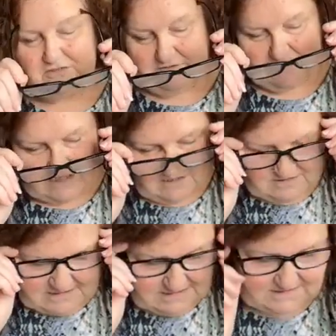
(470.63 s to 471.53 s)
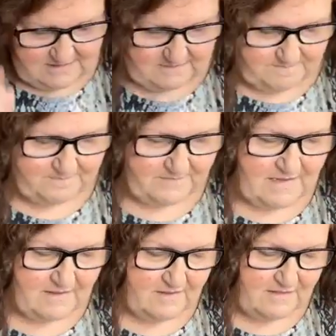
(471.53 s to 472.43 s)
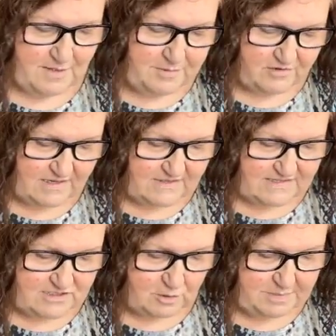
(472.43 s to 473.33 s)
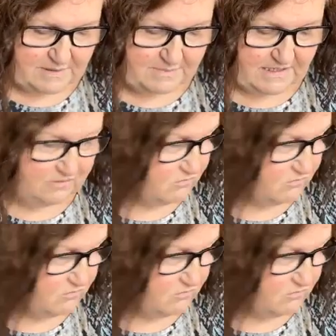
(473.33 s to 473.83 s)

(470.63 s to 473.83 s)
Dogs have started. They'll be all right, they'll stop in a